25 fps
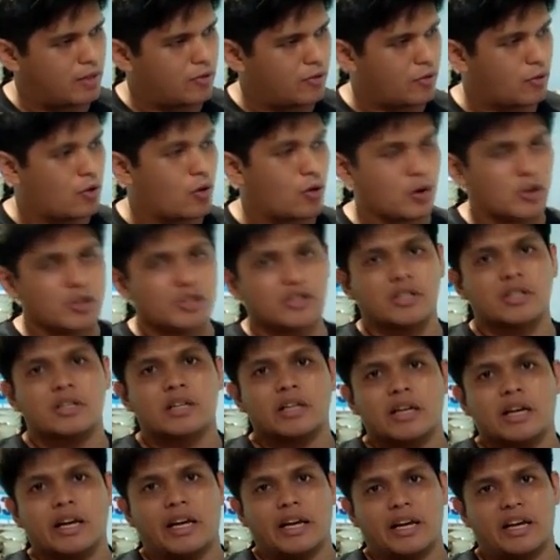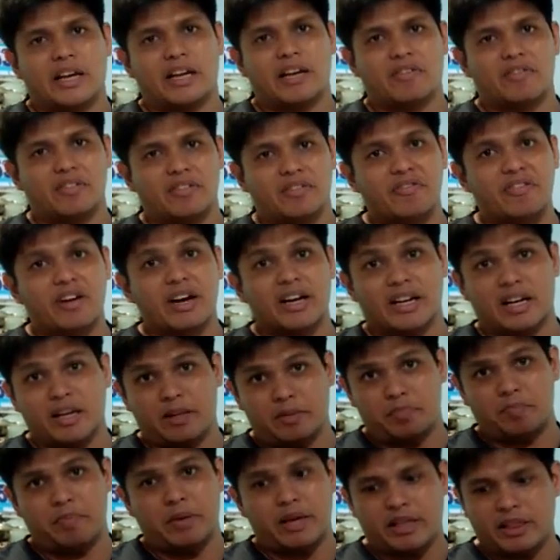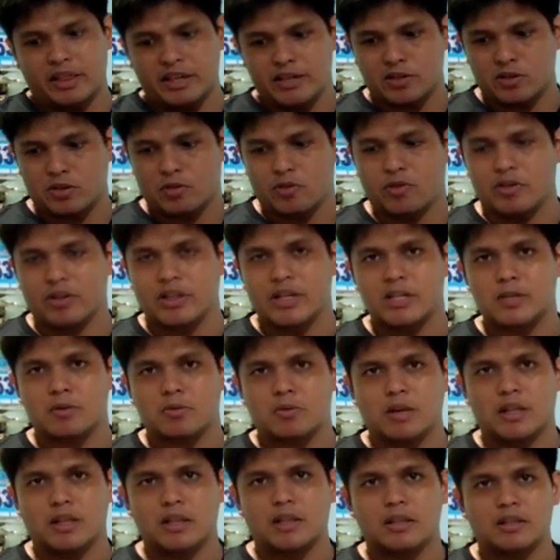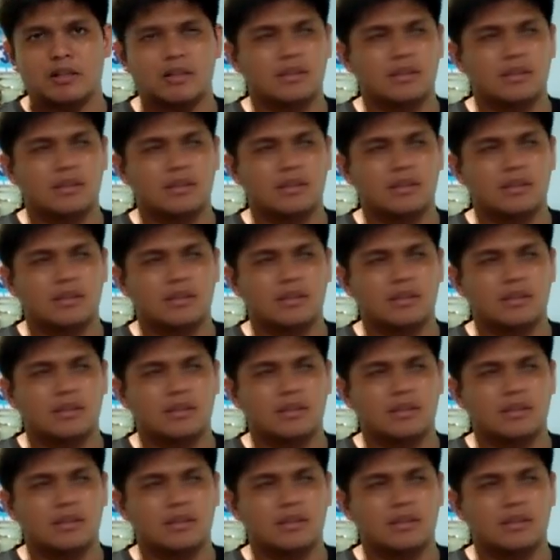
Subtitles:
Of course, in a given fight, I'd pick this over this one.